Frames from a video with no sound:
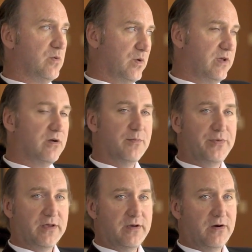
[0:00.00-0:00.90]
We here at
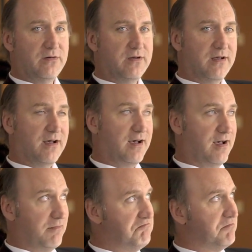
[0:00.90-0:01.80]
BigCo,
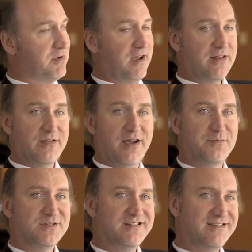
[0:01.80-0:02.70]
kind of the
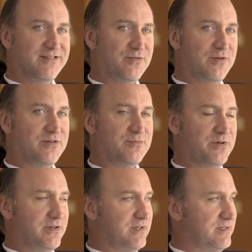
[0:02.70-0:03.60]
opposite, 300
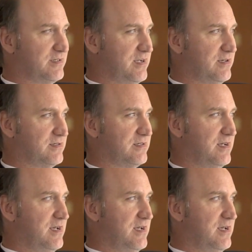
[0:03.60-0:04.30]
million in sales.